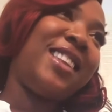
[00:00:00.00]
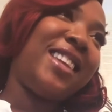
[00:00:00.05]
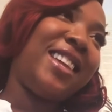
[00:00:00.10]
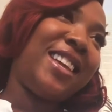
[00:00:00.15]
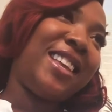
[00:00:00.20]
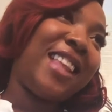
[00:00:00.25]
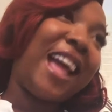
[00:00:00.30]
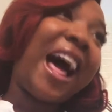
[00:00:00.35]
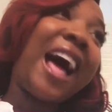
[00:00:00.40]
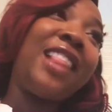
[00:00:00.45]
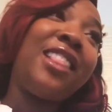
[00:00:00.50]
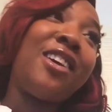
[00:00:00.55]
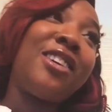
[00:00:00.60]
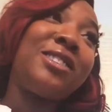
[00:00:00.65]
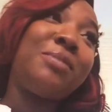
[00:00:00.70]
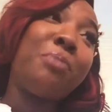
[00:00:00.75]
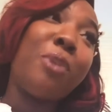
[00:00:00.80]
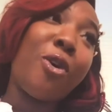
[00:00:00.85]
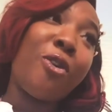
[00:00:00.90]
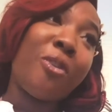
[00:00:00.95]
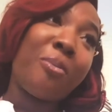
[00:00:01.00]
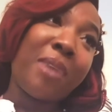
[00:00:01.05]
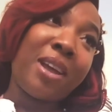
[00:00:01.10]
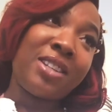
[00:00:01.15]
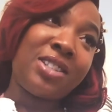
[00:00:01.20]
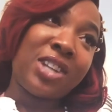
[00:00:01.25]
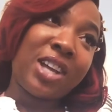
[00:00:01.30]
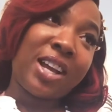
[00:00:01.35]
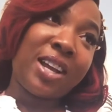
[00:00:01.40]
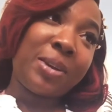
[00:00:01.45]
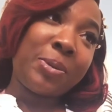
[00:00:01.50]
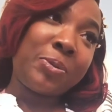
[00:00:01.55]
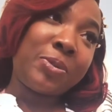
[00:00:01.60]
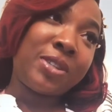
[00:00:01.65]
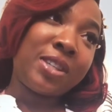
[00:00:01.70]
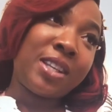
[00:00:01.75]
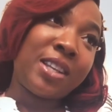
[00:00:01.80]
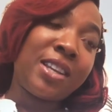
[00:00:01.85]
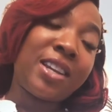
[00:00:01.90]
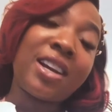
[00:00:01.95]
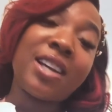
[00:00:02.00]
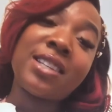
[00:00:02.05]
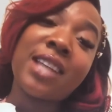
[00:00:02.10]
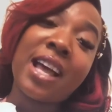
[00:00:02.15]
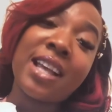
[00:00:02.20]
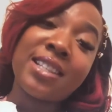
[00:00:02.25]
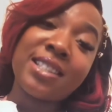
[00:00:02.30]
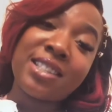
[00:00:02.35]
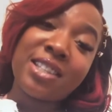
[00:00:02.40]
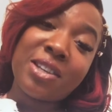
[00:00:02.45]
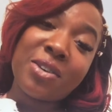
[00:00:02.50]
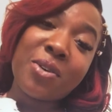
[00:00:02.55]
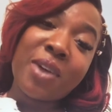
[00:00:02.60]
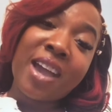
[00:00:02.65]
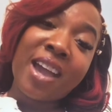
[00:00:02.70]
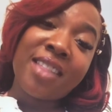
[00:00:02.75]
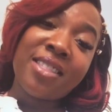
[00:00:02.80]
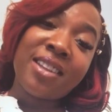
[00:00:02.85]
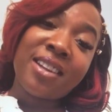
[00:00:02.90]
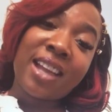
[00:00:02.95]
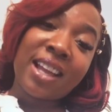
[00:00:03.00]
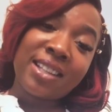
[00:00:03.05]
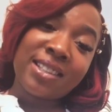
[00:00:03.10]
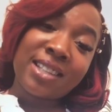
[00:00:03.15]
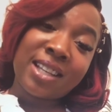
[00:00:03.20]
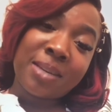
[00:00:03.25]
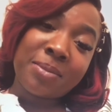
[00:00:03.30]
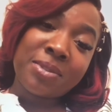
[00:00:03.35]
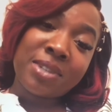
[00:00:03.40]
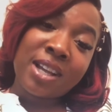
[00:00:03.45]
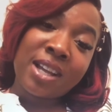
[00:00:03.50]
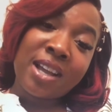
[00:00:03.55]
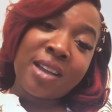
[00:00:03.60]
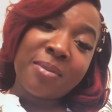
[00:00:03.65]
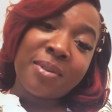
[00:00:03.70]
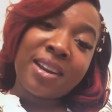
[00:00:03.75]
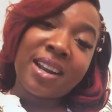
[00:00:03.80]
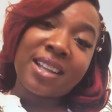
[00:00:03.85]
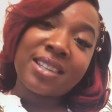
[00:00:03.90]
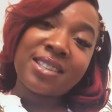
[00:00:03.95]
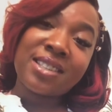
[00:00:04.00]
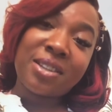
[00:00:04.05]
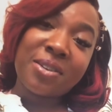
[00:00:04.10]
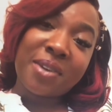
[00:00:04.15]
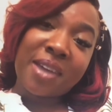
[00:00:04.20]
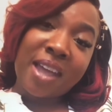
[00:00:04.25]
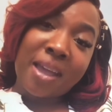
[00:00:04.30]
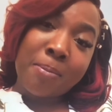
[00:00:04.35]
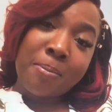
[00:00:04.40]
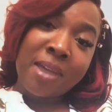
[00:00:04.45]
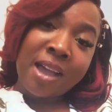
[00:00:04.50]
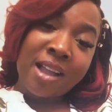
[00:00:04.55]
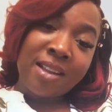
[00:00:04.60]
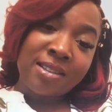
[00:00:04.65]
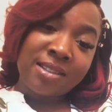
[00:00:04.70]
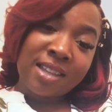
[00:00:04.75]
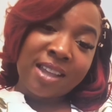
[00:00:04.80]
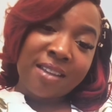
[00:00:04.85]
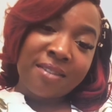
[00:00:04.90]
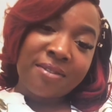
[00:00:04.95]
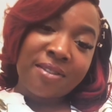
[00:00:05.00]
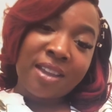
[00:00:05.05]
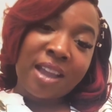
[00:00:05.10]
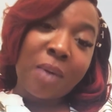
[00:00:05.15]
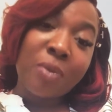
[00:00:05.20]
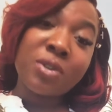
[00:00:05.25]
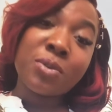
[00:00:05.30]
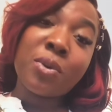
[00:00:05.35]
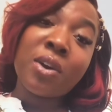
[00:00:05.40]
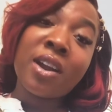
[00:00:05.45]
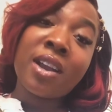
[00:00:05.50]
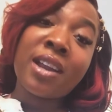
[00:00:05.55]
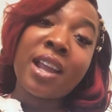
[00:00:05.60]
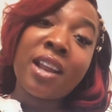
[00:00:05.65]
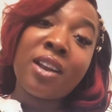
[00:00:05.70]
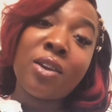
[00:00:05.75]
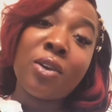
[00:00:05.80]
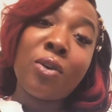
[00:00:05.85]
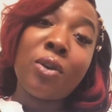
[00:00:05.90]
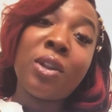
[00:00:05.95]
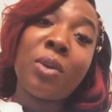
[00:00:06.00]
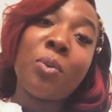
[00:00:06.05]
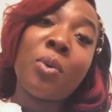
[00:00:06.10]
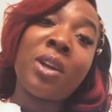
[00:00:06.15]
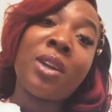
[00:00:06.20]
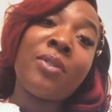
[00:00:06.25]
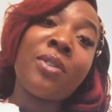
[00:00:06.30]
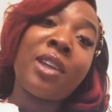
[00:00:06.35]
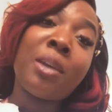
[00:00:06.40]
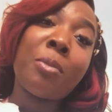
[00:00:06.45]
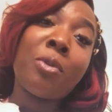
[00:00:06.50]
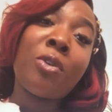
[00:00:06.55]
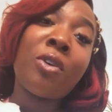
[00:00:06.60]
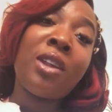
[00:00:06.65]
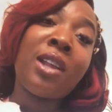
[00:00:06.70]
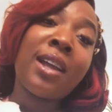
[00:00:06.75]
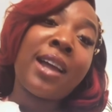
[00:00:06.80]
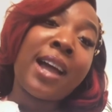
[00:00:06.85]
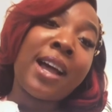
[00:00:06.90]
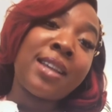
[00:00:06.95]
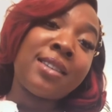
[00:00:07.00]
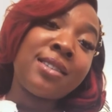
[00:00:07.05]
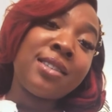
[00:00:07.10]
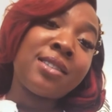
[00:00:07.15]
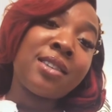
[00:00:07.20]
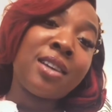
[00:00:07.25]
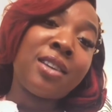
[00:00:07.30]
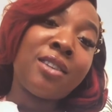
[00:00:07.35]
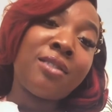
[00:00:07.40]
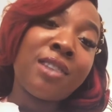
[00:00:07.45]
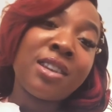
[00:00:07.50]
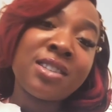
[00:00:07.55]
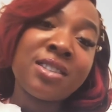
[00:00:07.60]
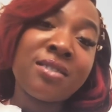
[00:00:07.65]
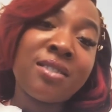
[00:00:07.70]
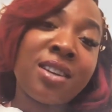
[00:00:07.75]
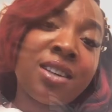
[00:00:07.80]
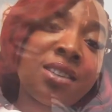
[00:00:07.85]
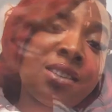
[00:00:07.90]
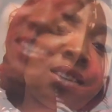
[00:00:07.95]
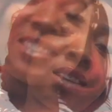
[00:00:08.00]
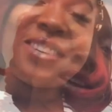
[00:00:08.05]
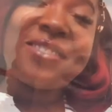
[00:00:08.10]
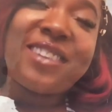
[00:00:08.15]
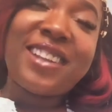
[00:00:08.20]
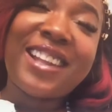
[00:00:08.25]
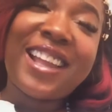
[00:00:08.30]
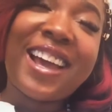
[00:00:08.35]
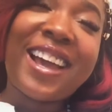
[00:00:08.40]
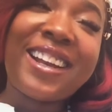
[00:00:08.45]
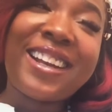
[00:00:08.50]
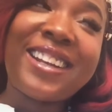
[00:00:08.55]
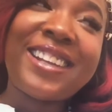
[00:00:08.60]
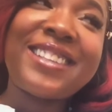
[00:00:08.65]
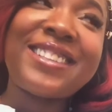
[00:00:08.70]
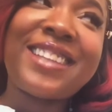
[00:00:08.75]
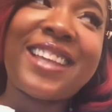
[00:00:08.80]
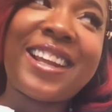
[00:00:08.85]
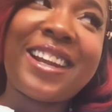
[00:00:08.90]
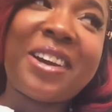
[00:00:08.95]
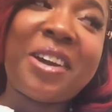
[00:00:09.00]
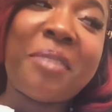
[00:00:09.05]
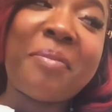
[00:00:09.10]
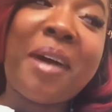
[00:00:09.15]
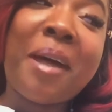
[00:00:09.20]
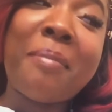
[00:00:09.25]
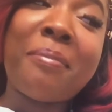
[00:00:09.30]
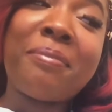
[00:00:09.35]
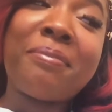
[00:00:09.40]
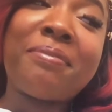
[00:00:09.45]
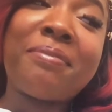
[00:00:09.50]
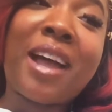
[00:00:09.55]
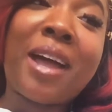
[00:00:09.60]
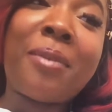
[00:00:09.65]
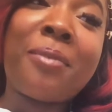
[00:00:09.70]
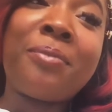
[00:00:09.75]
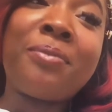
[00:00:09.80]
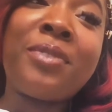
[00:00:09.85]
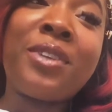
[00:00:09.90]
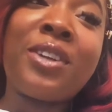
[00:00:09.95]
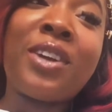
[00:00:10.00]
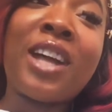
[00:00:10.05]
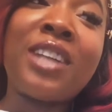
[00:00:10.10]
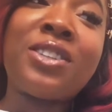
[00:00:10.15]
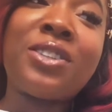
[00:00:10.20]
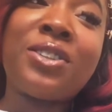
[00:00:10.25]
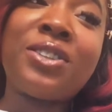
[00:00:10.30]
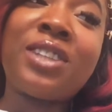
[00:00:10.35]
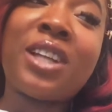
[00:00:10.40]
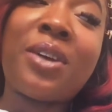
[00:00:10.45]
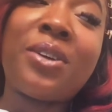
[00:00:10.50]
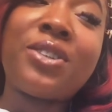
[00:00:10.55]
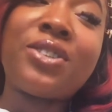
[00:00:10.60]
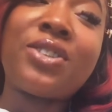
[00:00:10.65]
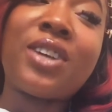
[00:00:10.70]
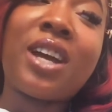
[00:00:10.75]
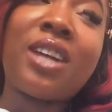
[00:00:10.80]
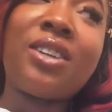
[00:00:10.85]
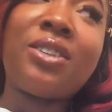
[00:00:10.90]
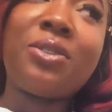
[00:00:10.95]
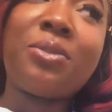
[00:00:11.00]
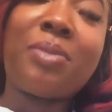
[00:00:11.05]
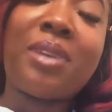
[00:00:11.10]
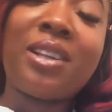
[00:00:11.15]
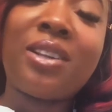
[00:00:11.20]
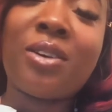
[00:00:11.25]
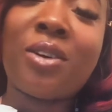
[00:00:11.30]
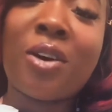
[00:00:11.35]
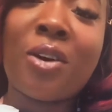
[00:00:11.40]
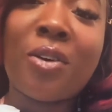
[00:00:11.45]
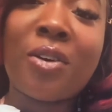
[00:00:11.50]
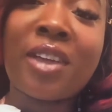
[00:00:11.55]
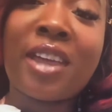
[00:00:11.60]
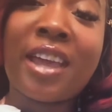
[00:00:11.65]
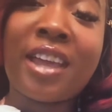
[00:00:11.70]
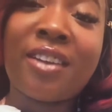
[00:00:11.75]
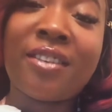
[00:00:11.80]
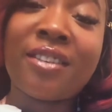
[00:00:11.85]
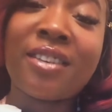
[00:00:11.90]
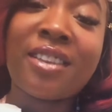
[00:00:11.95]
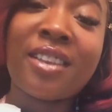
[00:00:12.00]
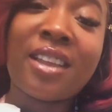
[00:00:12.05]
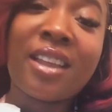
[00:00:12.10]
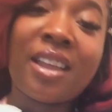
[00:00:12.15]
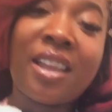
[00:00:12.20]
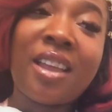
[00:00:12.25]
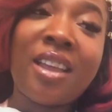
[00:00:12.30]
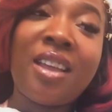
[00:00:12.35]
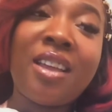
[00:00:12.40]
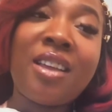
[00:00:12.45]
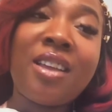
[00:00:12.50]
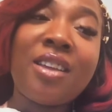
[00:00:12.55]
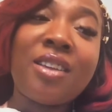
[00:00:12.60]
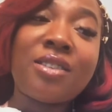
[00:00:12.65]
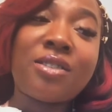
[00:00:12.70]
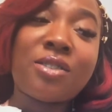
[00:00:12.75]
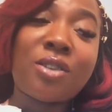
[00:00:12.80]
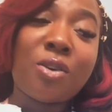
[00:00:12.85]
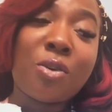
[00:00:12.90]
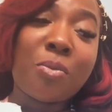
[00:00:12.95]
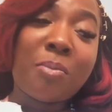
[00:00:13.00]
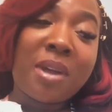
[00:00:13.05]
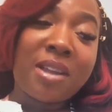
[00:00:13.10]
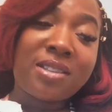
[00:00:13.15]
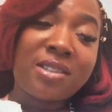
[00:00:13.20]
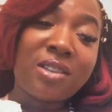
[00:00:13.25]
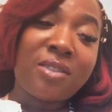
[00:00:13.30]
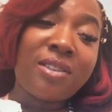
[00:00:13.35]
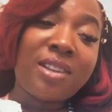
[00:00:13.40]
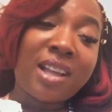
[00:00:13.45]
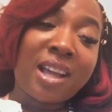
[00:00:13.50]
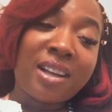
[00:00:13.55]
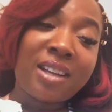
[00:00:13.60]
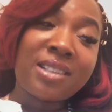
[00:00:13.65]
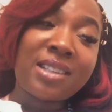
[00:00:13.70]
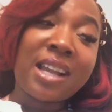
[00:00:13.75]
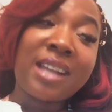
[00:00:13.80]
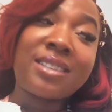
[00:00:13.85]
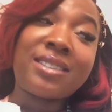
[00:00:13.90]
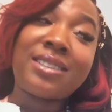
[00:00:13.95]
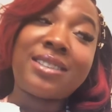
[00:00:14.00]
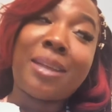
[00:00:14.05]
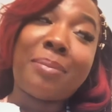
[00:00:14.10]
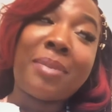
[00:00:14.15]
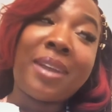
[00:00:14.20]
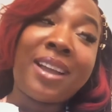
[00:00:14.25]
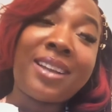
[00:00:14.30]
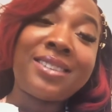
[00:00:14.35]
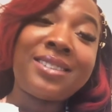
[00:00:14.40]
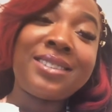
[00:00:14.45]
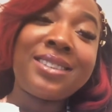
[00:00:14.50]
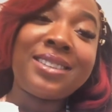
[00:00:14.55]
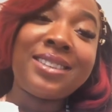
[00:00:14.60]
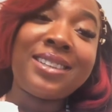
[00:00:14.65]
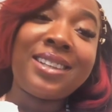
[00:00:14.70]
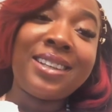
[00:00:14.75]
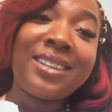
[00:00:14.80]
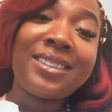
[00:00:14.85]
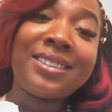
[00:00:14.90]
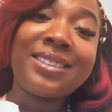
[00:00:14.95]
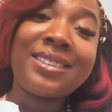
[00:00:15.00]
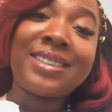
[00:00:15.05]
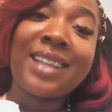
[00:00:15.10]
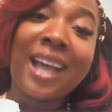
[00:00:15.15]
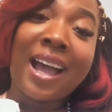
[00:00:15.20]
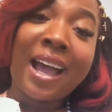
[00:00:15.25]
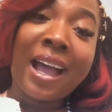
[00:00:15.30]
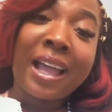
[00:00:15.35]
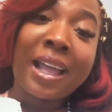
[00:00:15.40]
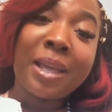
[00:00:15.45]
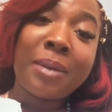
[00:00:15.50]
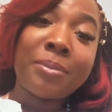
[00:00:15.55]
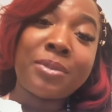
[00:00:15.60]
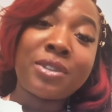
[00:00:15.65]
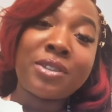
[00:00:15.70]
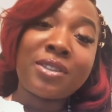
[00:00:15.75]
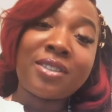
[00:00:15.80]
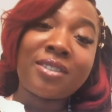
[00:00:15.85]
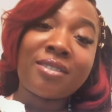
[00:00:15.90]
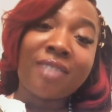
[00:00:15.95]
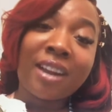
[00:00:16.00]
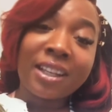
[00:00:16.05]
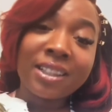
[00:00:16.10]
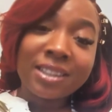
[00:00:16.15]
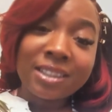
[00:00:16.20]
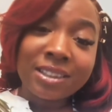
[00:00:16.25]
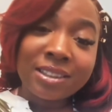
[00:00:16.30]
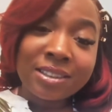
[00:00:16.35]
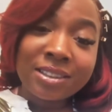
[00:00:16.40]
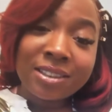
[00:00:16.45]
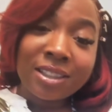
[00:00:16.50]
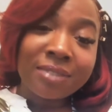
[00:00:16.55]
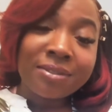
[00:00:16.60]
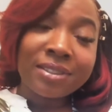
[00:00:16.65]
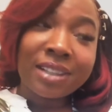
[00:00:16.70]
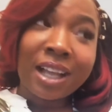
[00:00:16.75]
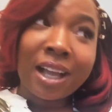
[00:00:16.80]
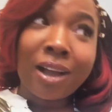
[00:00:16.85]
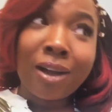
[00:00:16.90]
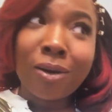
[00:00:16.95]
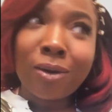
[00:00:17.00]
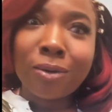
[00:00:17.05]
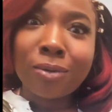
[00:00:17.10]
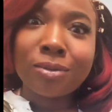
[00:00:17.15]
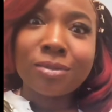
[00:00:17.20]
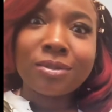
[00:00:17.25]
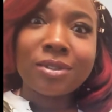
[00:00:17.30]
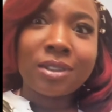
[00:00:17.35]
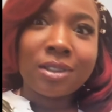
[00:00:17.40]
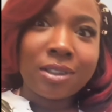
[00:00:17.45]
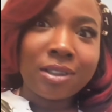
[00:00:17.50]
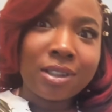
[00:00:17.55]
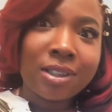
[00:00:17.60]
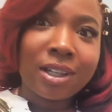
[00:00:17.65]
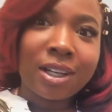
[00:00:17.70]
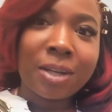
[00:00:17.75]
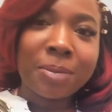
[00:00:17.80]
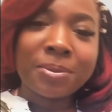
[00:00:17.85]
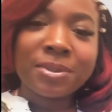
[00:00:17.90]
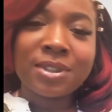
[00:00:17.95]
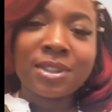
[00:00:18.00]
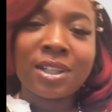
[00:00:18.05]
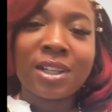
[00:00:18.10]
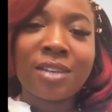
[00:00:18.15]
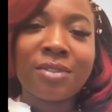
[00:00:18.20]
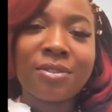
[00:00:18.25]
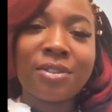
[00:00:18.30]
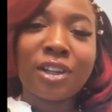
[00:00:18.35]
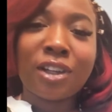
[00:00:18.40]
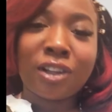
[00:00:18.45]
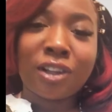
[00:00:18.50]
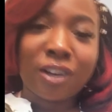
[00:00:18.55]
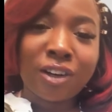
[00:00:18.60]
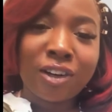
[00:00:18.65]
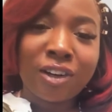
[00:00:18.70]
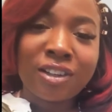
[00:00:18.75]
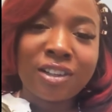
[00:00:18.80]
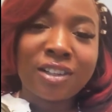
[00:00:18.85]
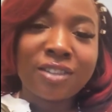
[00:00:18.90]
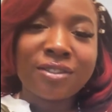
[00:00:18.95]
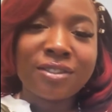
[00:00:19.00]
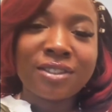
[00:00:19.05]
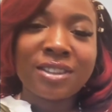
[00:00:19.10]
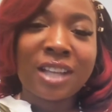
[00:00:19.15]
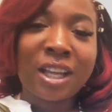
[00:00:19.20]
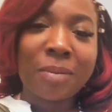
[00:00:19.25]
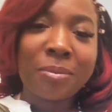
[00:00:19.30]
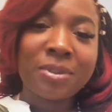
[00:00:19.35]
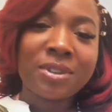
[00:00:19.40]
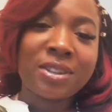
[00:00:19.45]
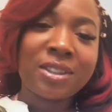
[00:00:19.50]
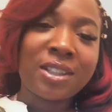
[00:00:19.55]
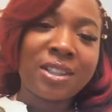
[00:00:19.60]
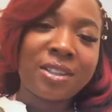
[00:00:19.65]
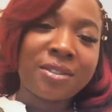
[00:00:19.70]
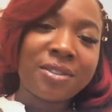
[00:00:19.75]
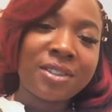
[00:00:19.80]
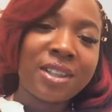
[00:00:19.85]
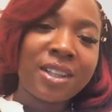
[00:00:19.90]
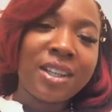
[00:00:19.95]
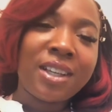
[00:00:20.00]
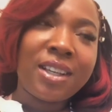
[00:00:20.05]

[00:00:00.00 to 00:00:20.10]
did. I lost both of my jobs because I still had the nighttime job and I still had Palace Cafe. I was working at NOLA, one of Emeril Lagasse's other restaurants. My silver lining is that you know, I told you I was trying to do my little all catering thing. So my silver line is I'm actually getting time to write stuff down, look up stuff, learn different type of stuff,